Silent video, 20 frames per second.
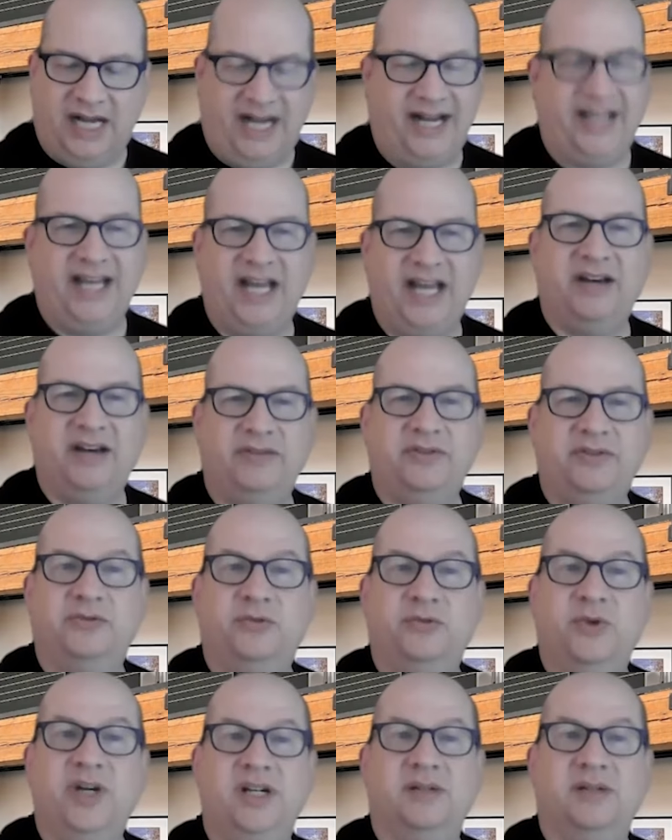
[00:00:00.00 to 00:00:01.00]
I have
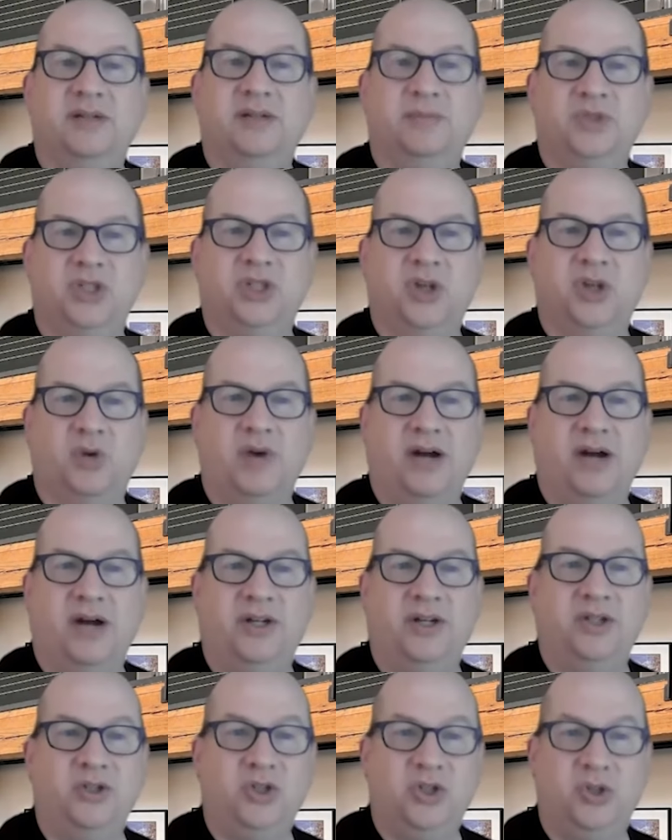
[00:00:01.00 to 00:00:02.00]
the freedom to go
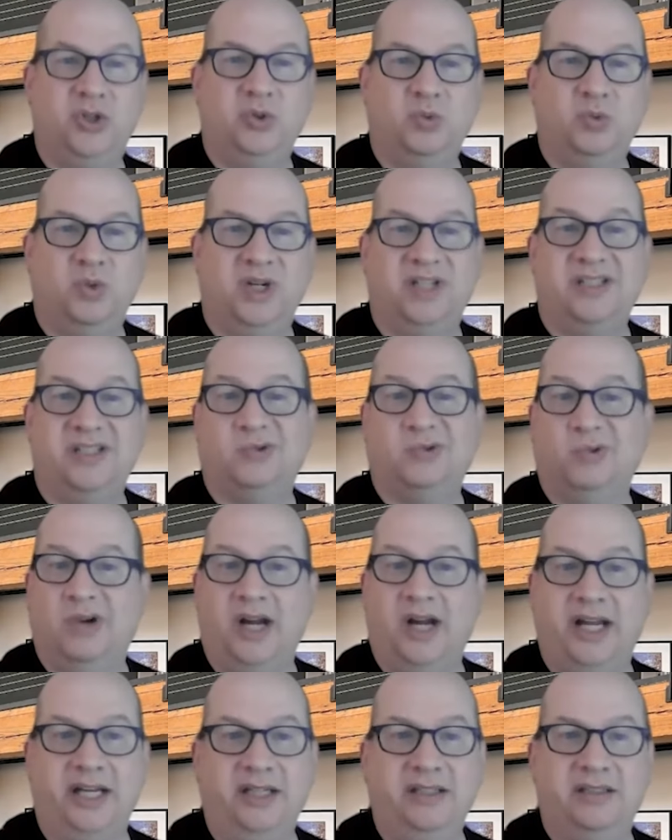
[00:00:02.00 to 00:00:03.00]
out and do what is
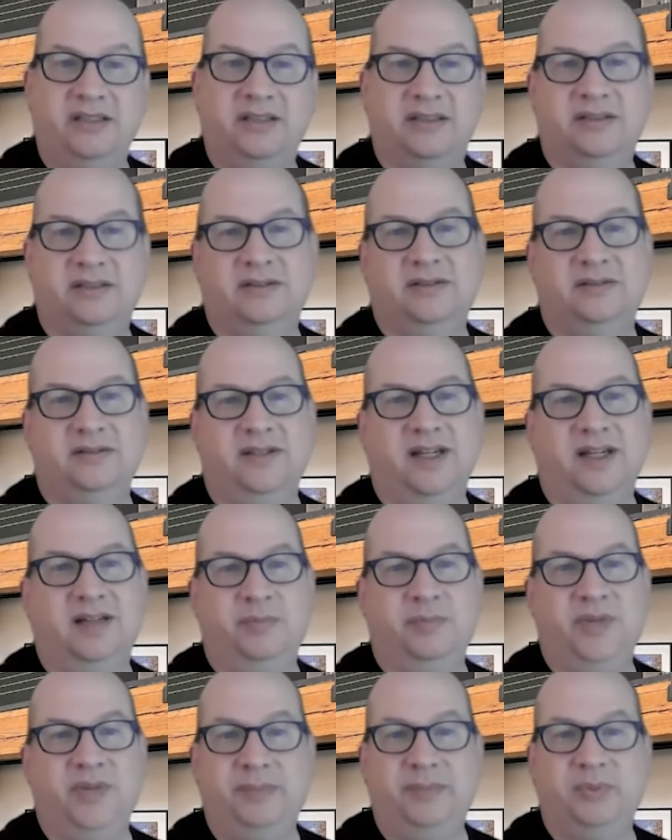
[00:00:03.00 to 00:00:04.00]
right,
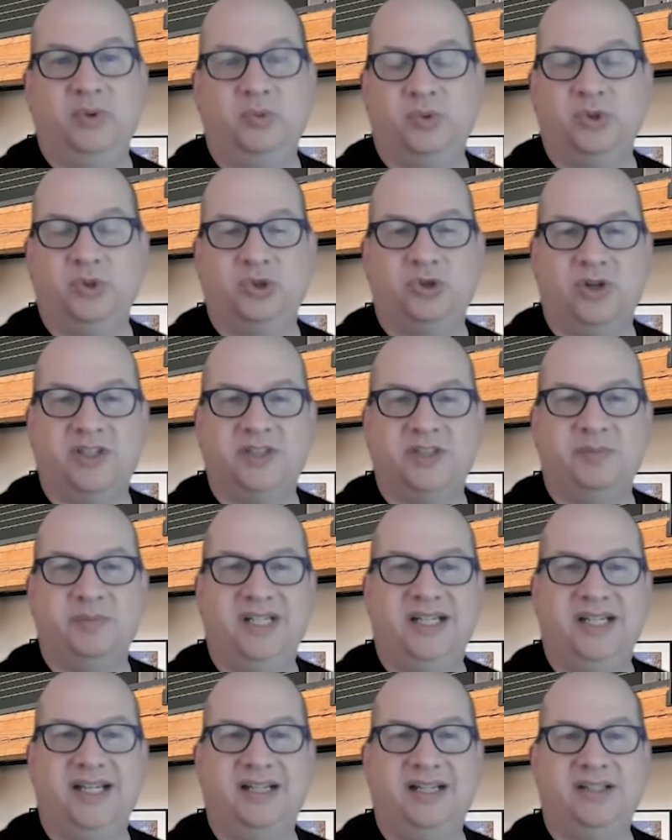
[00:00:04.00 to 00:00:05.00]
and people will
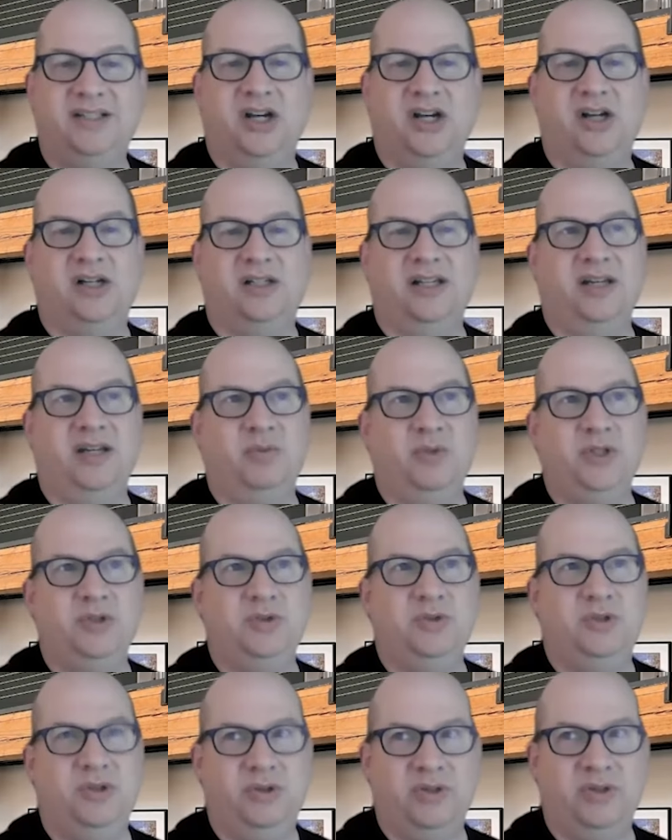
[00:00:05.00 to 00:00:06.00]
trust me to get it done. And
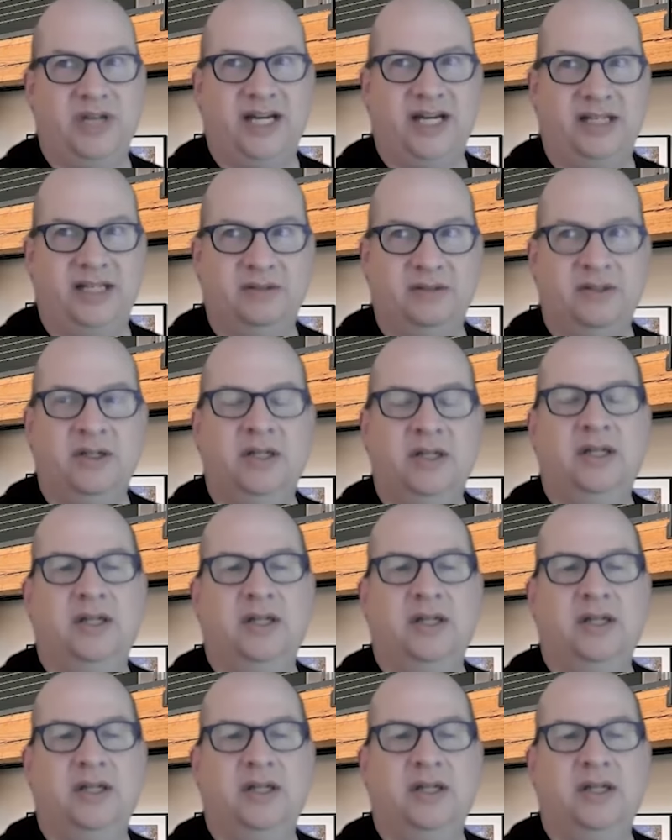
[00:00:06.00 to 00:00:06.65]
when you do that,